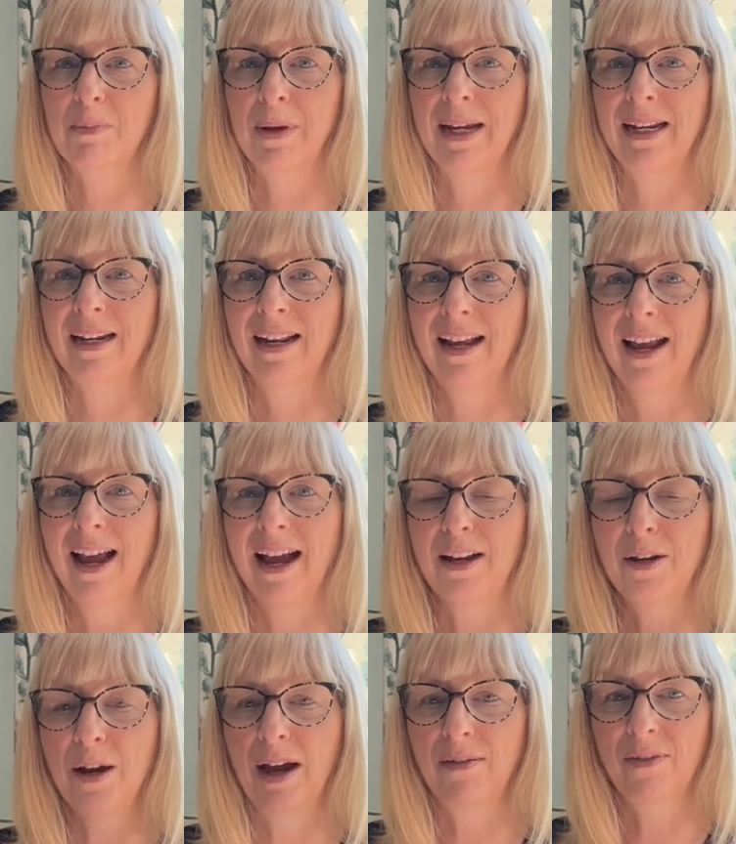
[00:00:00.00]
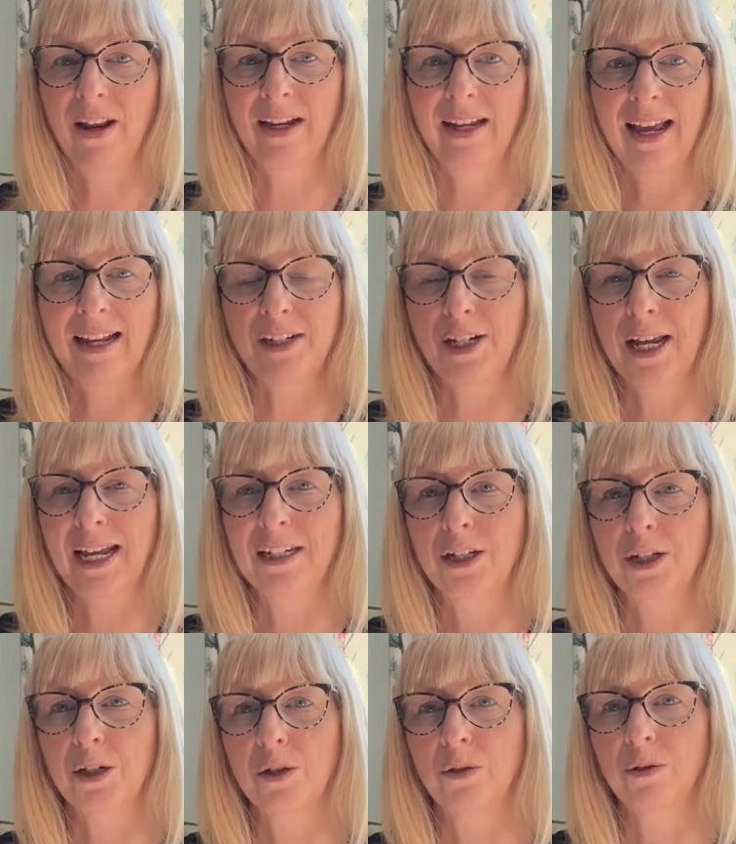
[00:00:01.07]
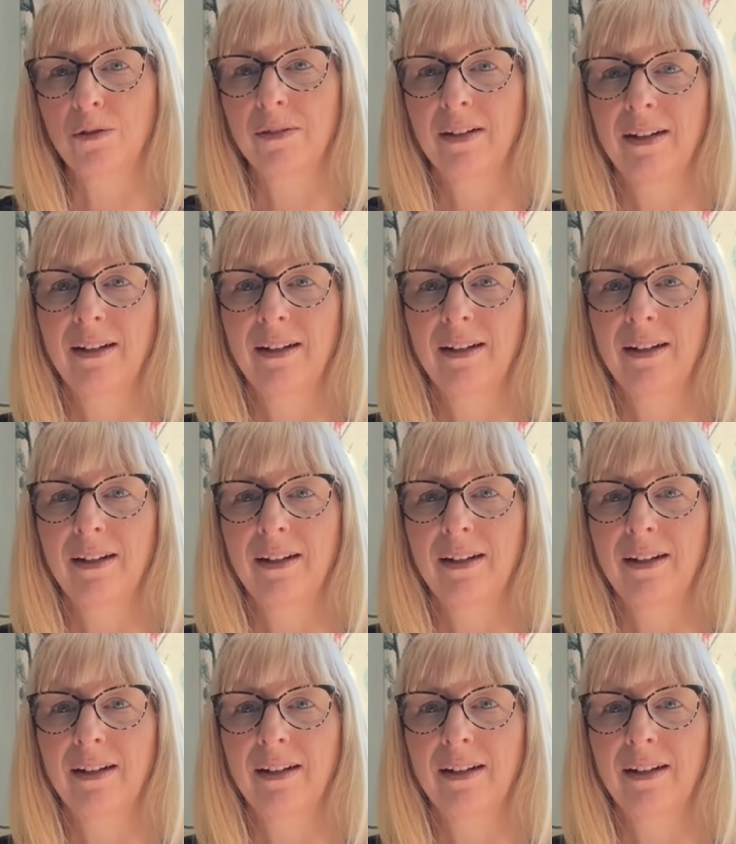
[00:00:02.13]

mean. And you have like educational